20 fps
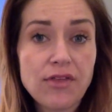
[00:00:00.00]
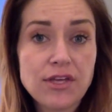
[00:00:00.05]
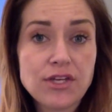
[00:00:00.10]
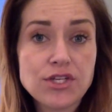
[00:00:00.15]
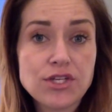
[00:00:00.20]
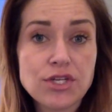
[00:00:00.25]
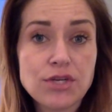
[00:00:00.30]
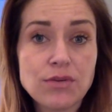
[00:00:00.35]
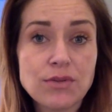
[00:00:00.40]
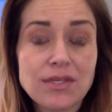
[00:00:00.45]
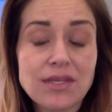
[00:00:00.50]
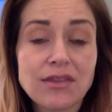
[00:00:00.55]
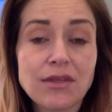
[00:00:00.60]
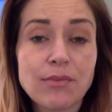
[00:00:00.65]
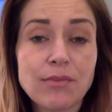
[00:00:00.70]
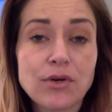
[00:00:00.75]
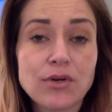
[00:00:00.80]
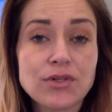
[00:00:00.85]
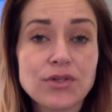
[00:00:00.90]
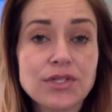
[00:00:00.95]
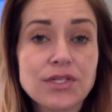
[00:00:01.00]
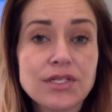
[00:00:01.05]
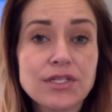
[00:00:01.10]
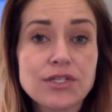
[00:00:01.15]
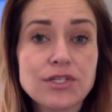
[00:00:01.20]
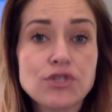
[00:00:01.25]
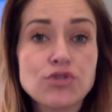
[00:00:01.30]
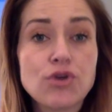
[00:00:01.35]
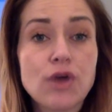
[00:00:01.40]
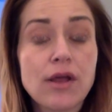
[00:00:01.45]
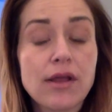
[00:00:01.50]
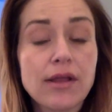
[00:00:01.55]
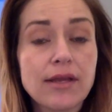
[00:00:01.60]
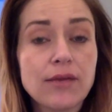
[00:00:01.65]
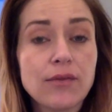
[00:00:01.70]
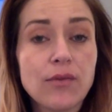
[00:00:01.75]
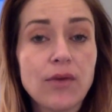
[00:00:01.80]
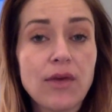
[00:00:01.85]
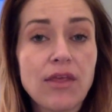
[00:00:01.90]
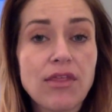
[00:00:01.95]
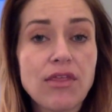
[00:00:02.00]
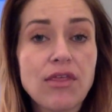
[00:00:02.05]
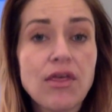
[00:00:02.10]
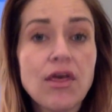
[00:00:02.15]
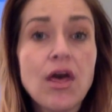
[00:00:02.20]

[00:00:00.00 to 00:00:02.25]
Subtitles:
issues that the person is struggling with